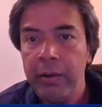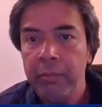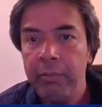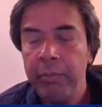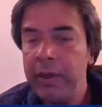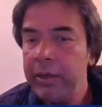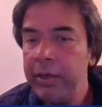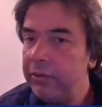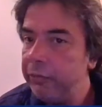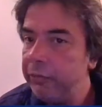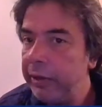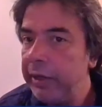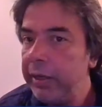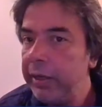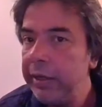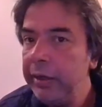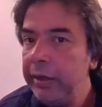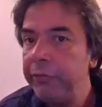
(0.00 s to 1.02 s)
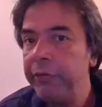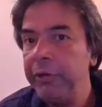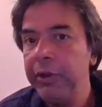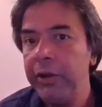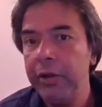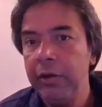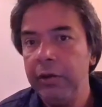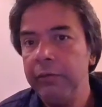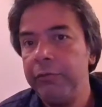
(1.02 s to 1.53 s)
But it's very
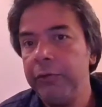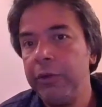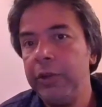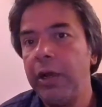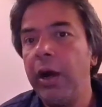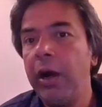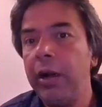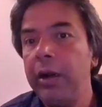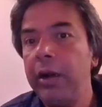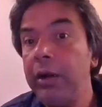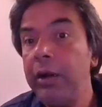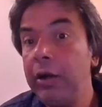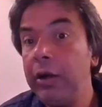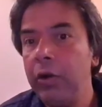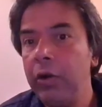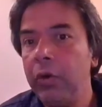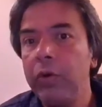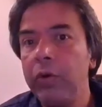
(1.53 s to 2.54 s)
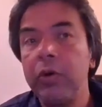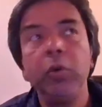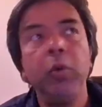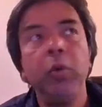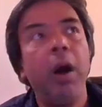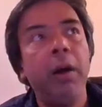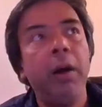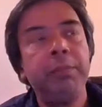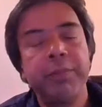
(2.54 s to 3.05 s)
difficult for the underdog to
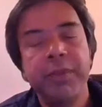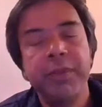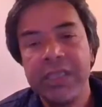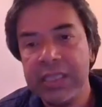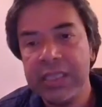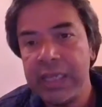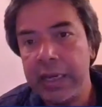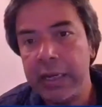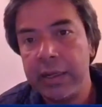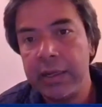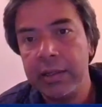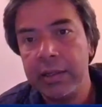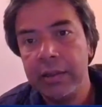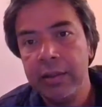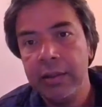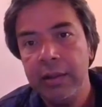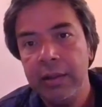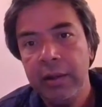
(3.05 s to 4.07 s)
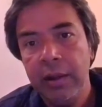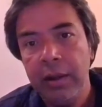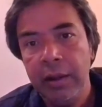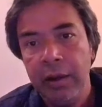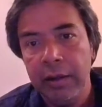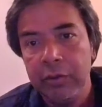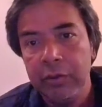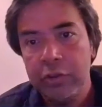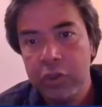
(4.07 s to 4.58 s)
upset
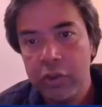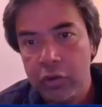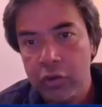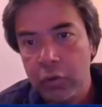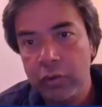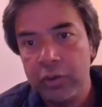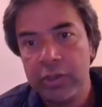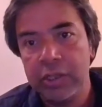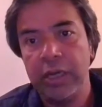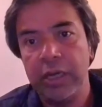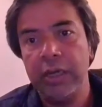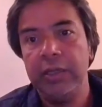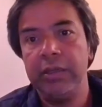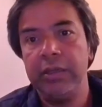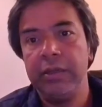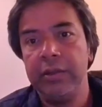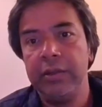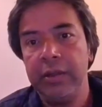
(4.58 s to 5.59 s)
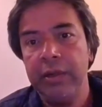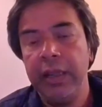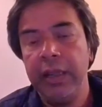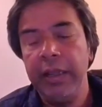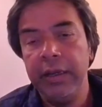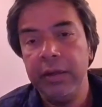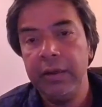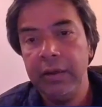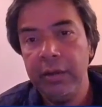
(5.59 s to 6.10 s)
a strong side
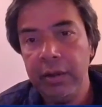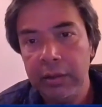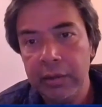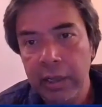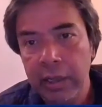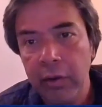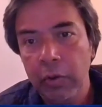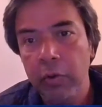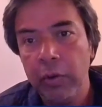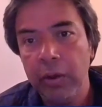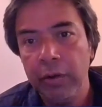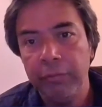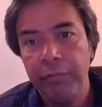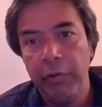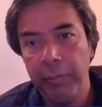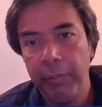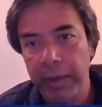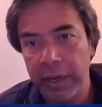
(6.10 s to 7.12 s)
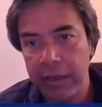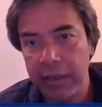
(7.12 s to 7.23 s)
in the longer format.